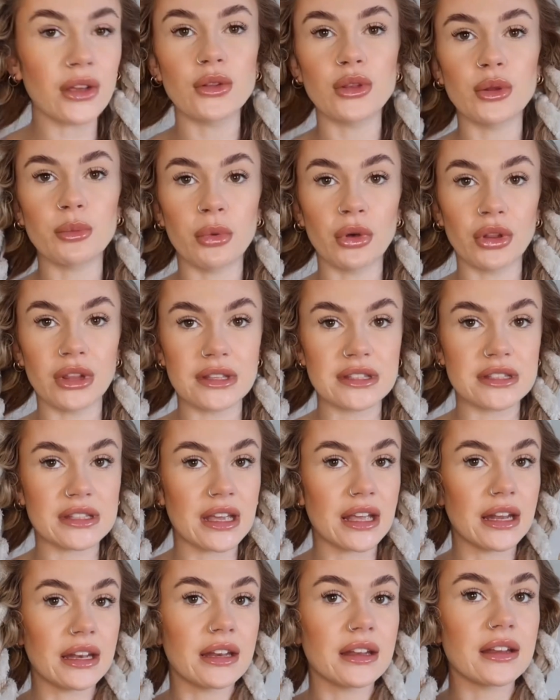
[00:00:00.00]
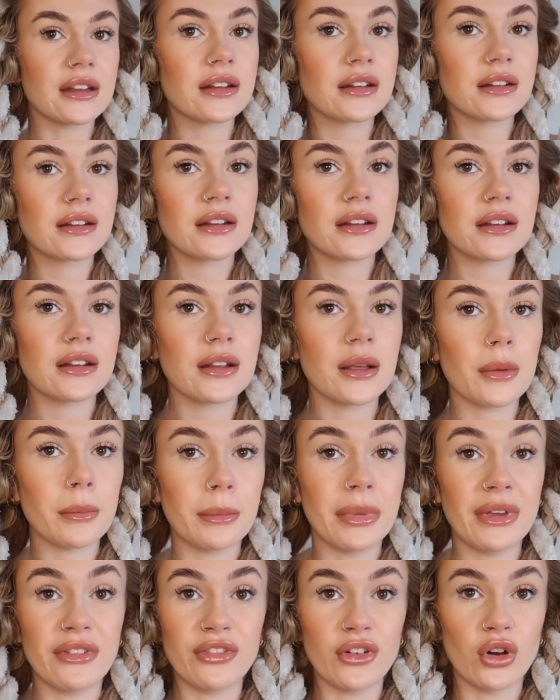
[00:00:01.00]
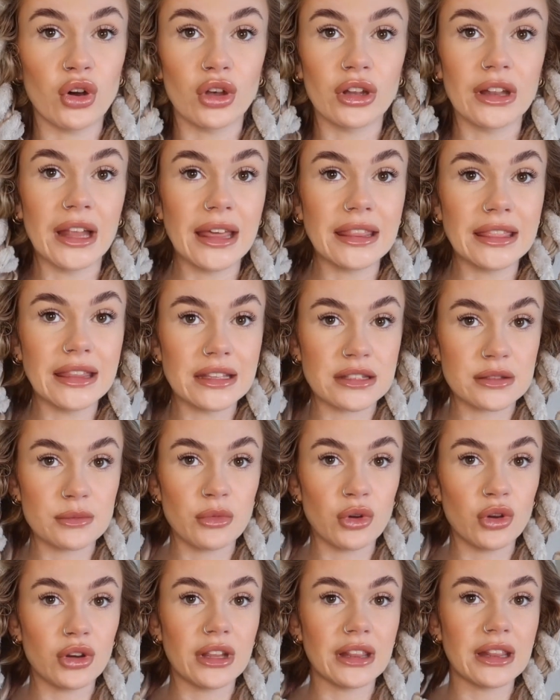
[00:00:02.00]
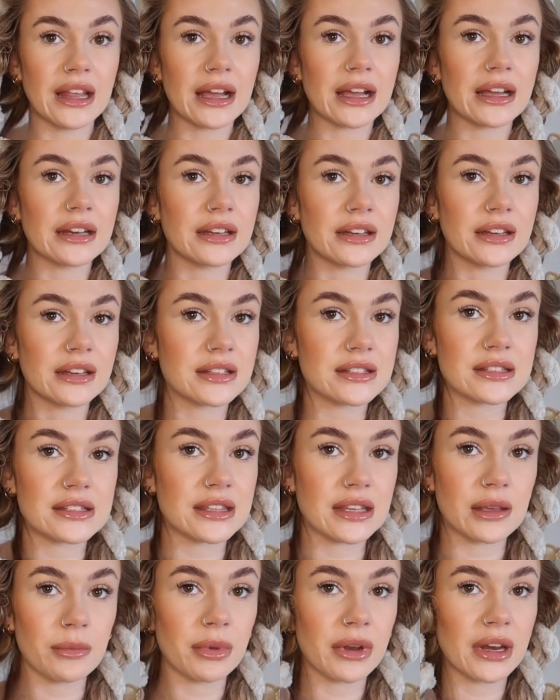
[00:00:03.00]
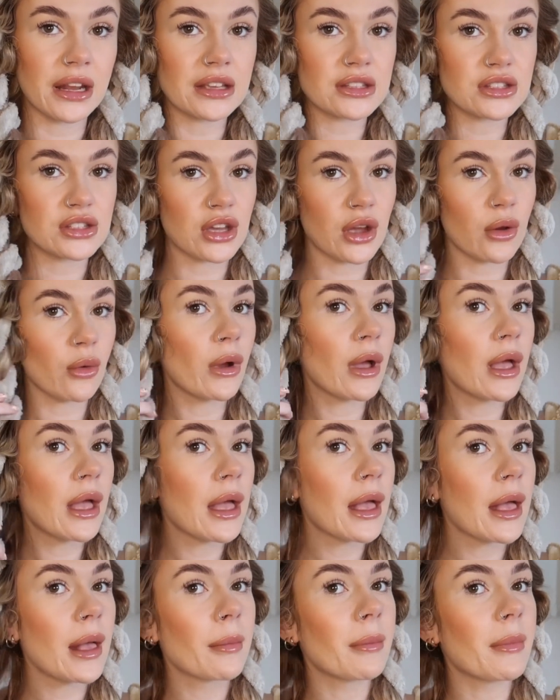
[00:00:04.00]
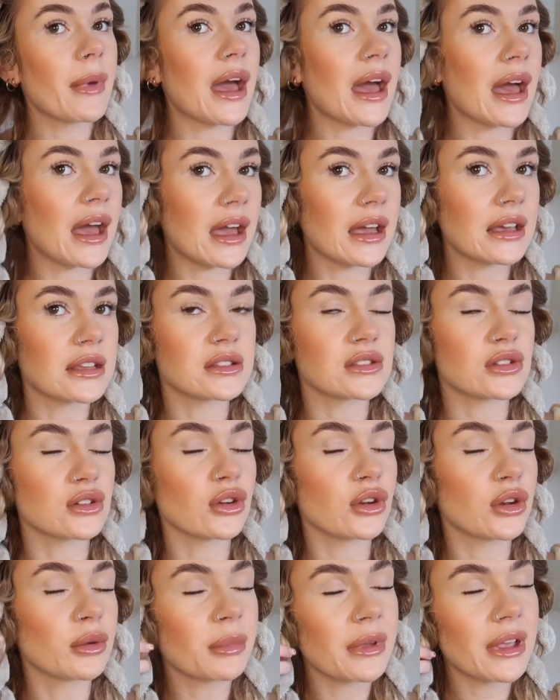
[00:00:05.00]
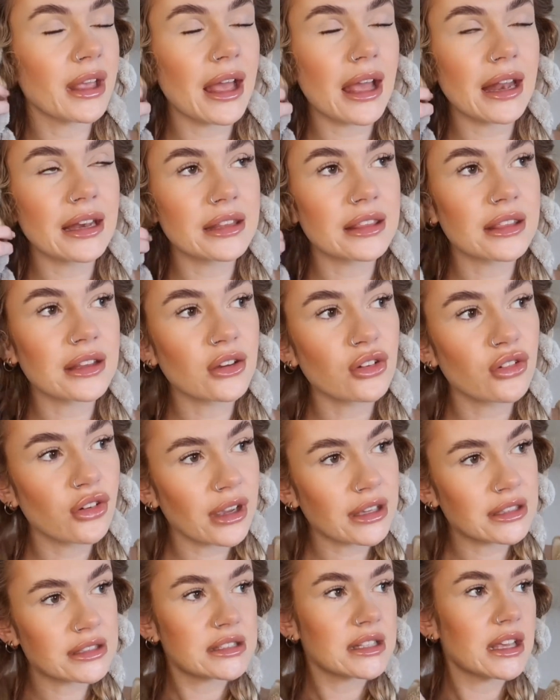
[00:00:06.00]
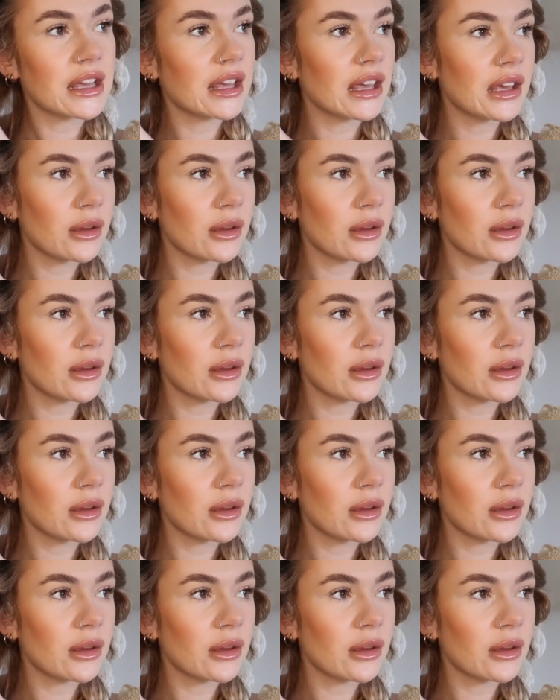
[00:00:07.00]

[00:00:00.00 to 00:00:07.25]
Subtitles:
only put this in before like this morning, like I didn't sleep in it, so my hair isn't going to be anything crazy.